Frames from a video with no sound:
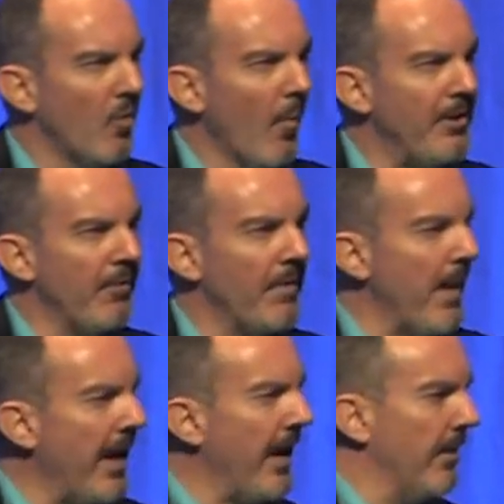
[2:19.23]
when you're at the
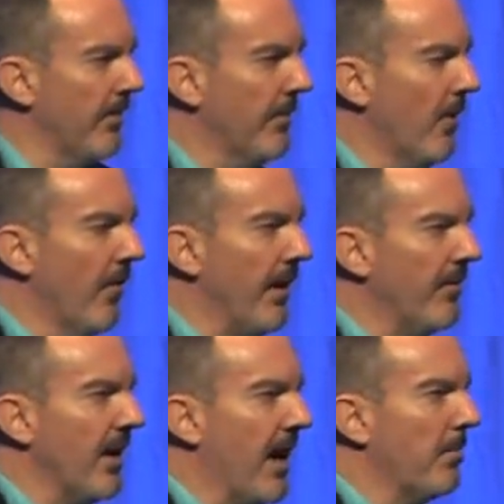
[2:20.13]
back end of the
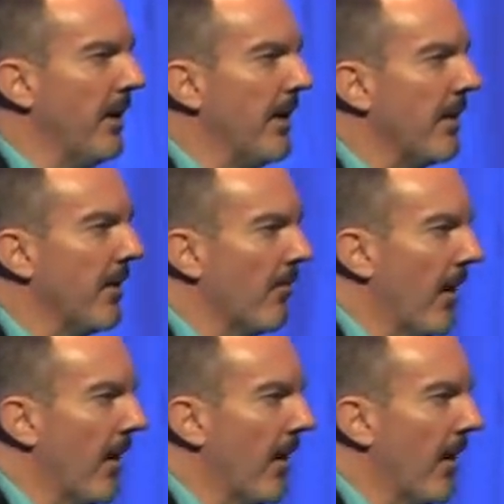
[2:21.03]
estate planning